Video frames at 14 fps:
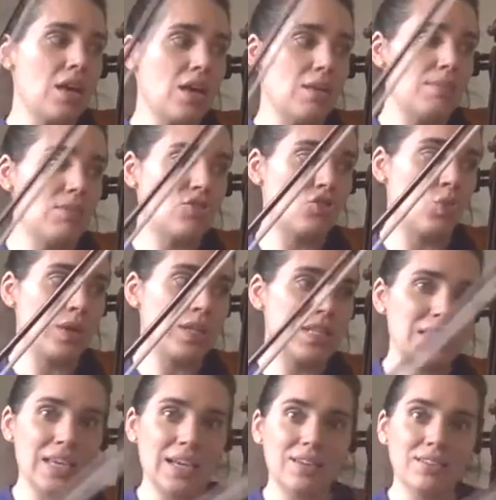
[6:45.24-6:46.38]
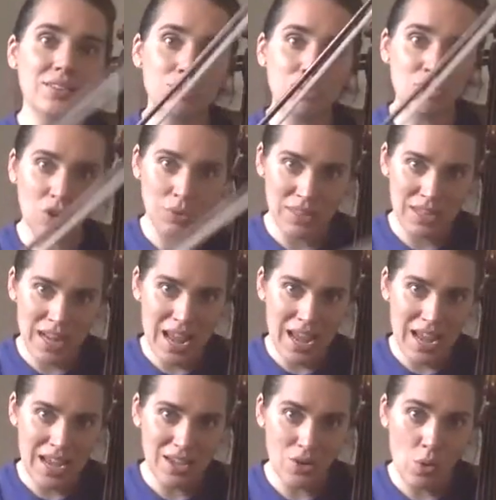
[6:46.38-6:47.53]
Measure 26, we start with an
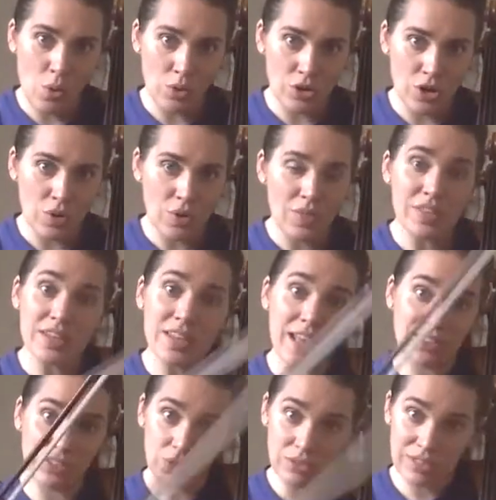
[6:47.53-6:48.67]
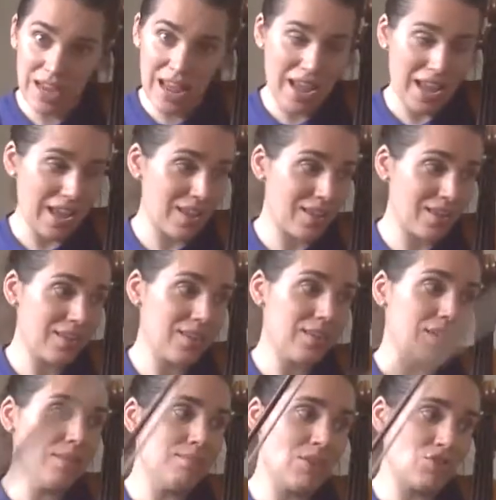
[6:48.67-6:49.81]
A, quarter note, the next note's an A.
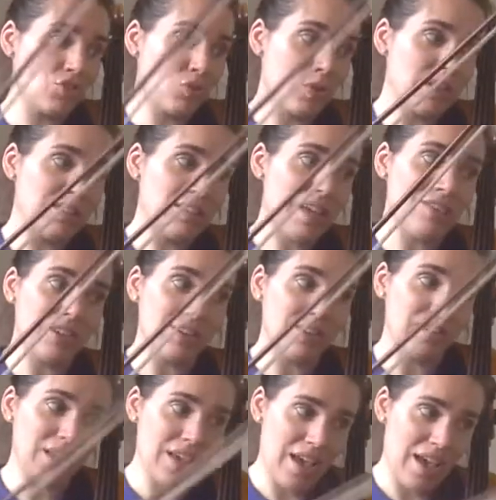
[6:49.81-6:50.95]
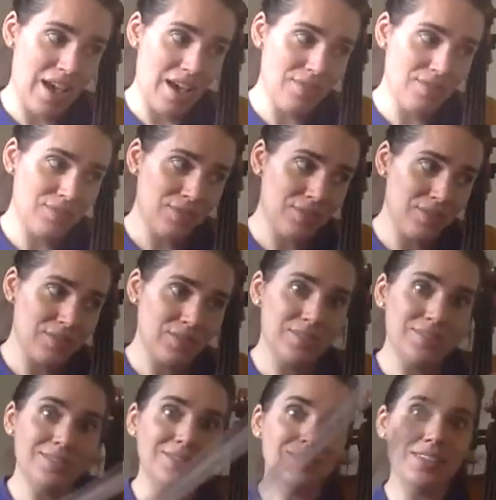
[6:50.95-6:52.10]
Measure 27, F,
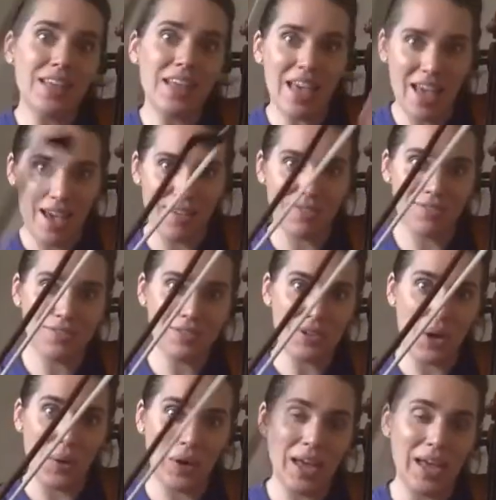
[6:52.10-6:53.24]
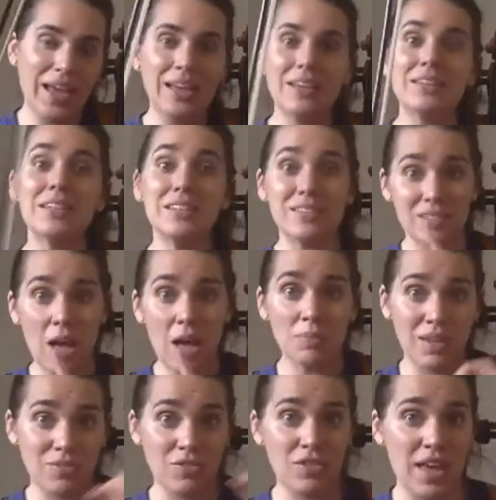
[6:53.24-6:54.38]
F, okay? And it stops
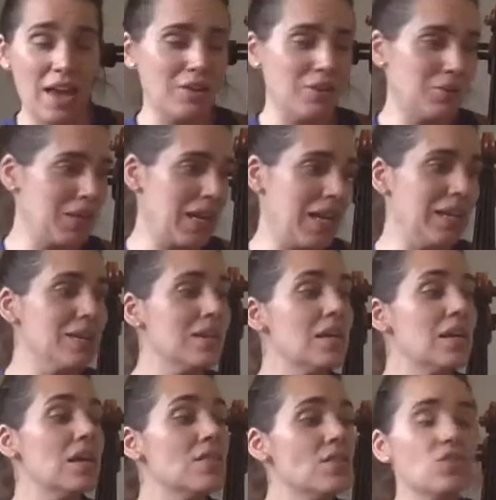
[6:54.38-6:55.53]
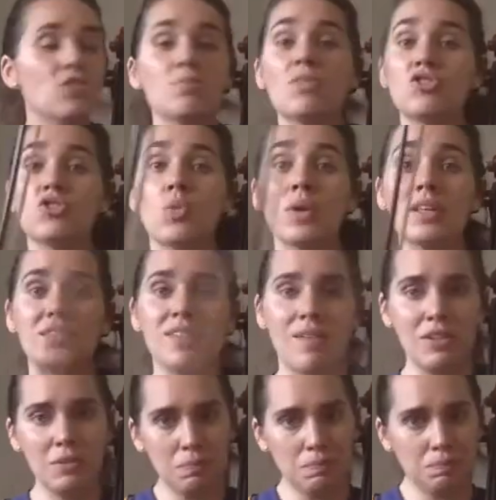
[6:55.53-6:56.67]
after that, okay? This is measure
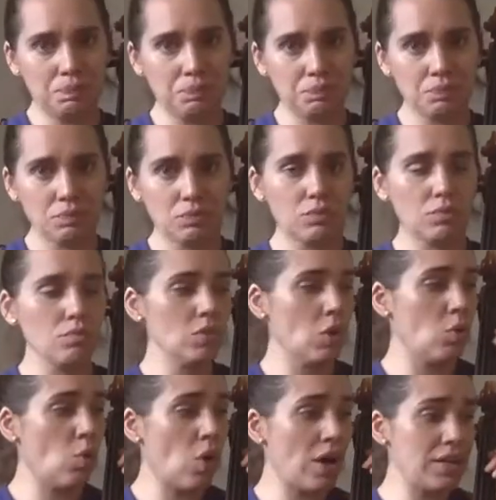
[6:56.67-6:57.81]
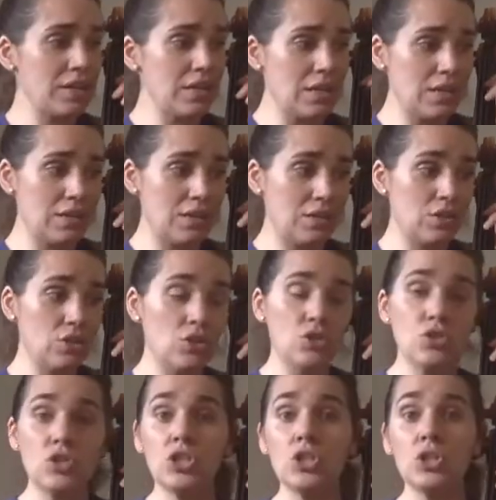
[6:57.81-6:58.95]
27. 1,
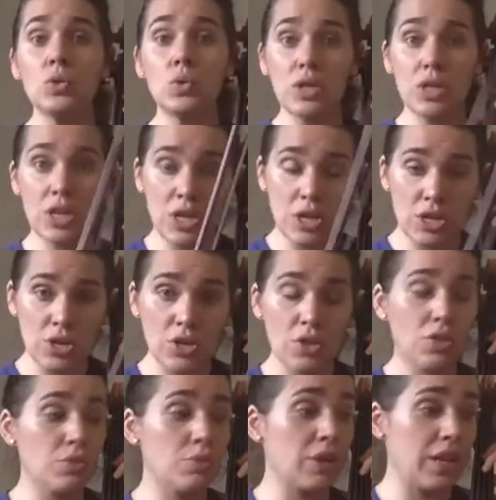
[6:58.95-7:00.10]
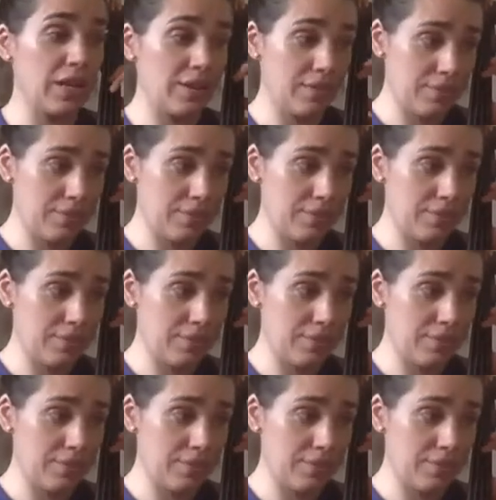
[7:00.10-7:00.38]
2, 3.